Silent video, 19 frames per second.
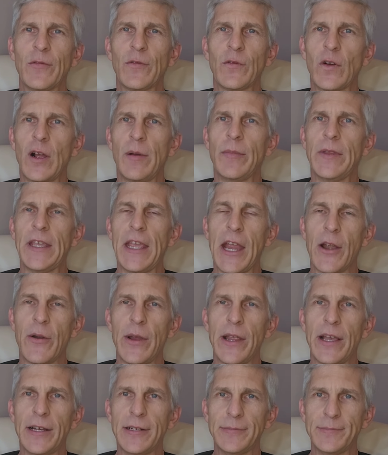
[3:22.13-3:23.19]
from the
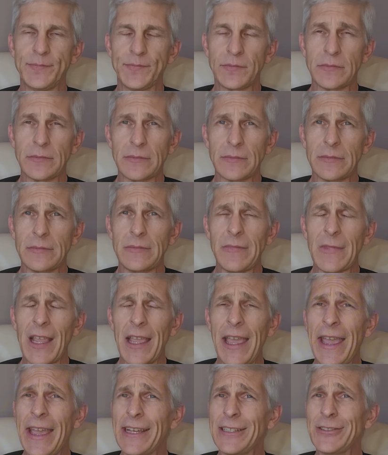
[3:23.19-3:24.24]
area.
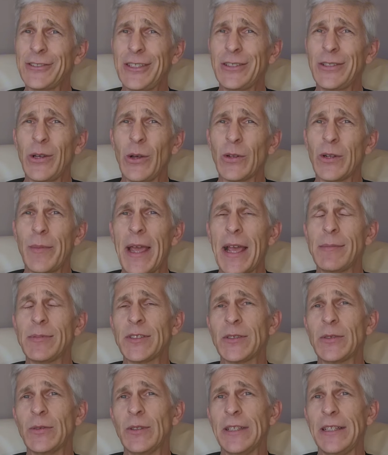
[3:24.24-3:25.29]
And she told him
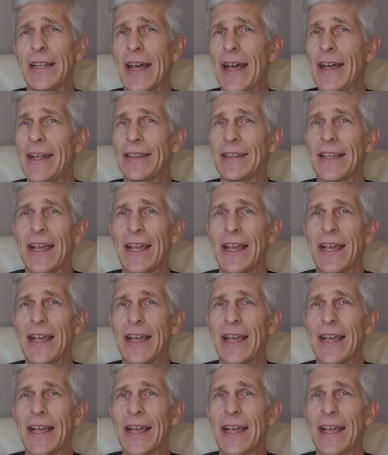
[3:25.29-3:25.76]
absolutely not.